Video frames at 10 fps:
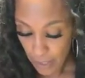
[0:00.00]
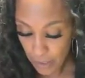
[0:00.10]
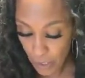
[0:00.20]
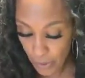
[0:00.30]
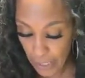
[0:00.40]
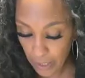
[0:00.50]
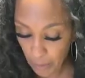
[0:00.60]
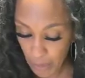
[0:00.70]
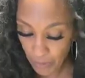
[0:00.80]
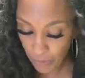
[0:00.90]
So get
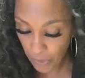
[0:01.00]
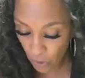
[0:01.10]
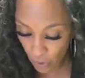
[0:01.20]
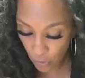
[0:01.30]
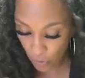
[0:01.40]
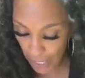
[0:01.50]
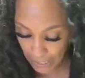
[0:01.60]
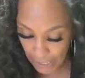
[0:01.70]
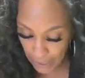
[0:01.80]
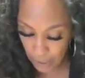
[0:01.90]
them, even if they're
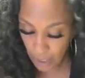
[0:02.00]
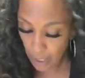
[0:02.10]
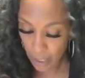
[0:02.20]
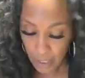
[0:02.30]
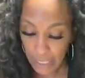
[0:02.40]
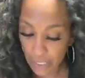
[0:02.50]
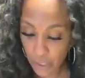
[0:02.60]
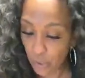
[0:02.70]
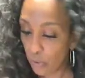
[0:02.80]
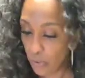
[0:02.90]
overripe,
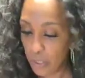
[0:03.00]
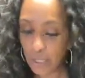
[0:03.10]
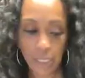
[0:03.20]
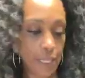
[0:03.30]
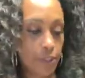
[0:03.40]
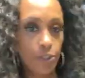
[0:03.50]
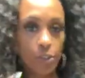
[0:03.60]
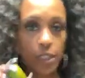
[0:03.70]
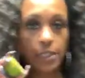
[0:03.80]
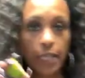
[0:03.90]
that's cool. And then
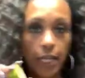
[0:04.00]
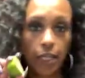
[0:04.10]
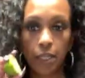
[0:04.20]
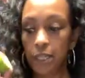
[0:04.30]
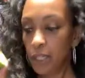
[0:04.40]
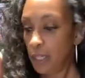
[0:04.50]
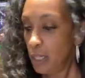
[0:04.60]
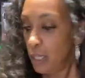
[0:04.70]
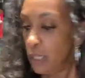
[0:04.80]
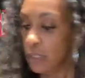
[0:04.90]
you're gonna take
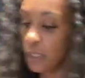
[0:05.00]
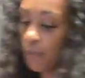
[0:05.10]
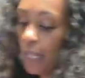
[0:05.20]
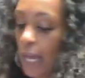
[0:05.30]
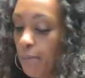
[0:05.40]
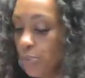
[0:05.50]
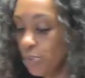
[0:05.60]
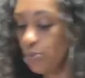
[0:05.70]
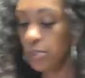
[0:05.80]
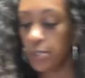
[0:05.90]
some lime
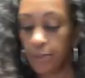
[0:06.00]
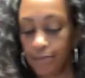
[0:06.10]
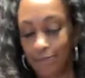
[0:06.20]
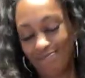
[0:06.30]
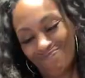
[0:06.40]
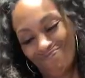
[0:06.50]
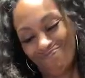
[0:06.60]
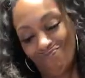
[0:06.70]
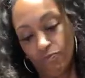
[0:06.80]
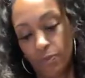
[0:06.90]
juice
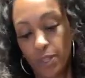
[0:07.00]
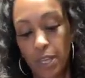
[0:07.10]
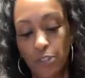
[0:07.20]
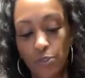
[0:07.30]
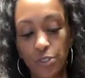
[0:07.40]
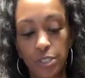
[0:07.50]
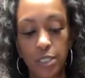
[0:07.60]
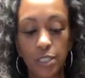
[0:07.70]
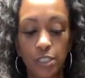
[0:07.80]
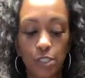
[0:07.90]
and you're just
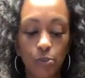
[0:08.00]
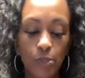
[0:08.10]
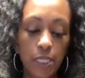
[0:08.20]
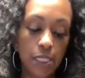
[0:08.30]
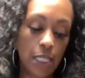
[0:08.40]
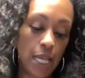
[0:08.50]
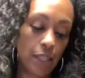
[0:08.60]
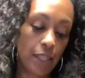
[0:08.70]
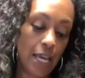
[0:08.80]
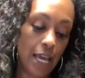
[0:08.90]
gonna squeeze
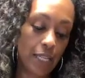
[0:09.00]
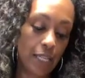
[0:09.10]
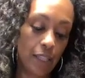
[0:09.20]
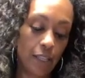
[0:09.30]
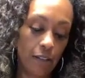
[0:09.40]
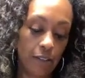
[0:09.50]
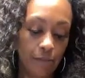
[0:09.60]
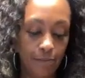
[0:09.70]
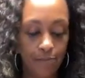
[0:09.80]
that in there.